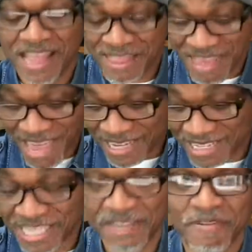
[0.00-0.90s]
that
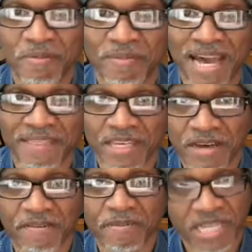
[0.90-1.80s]
is given by the
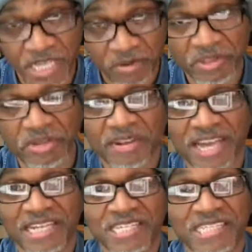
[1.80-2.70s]
government here in the
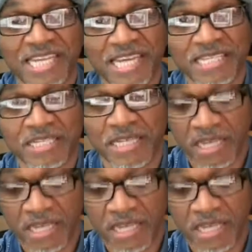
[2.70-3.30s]
United States